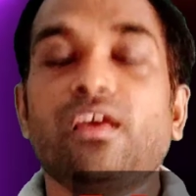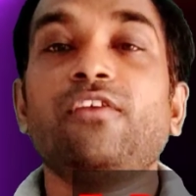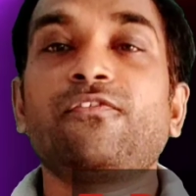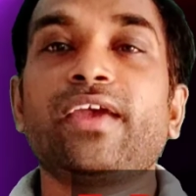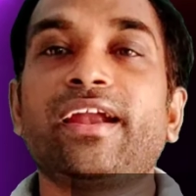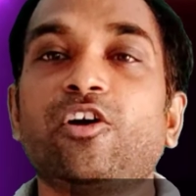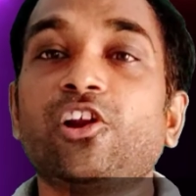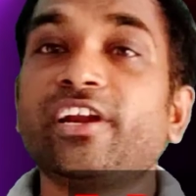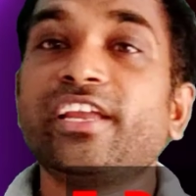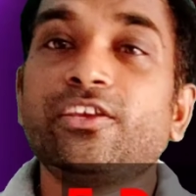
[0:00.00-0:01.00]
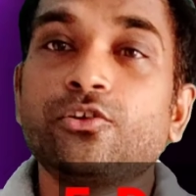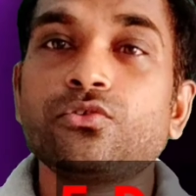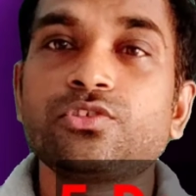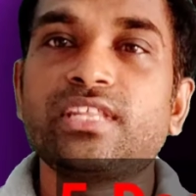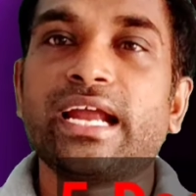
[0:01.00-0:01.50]
If we had already
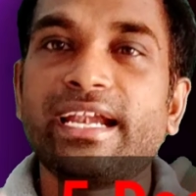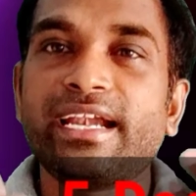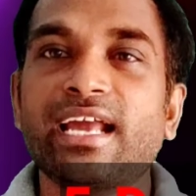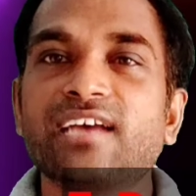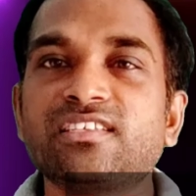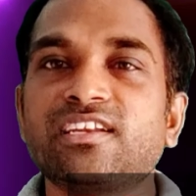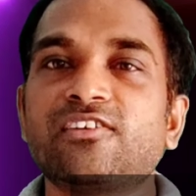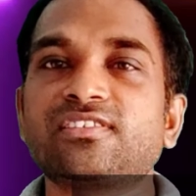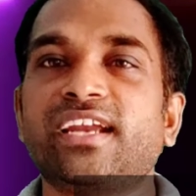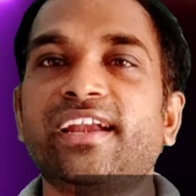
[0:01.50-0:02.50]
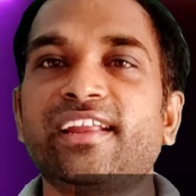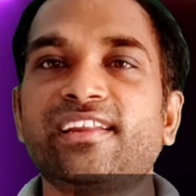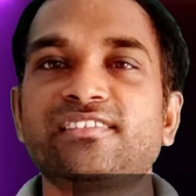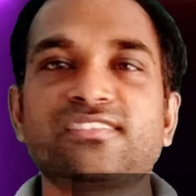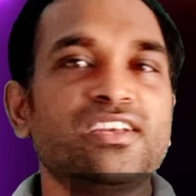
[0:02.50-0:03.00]
used that does in our
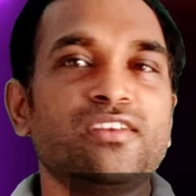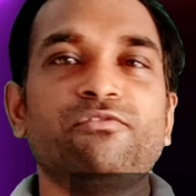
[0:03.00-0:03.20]
sentence,